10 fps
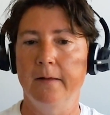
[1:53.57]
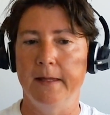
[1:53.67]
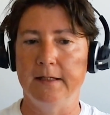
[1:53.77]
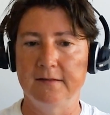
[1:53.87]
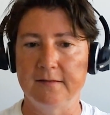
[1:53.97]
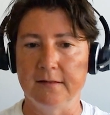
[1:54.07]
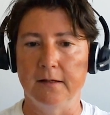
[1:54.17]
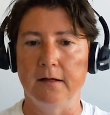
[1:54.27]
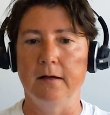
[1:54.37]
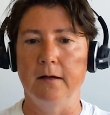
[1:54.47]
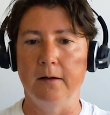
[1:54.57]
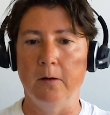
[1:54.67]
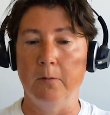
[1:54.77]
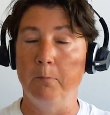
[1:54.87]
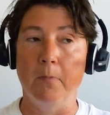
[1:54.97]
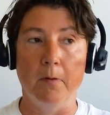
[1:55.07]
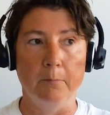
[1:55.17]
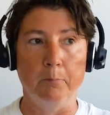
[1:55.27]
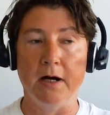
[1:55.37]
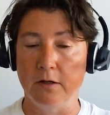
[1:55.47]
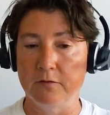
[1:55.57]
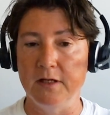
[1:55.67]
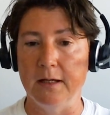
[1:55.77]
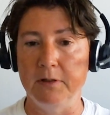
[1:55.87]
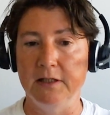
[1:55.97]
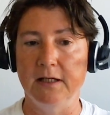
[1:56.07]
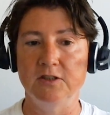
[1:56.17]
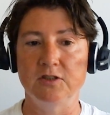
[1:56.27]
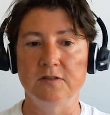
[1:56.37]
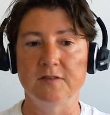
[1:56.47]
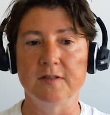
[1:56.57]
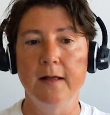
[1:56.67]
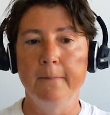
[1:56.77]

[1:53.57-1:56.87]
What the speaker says: That's part of the applications.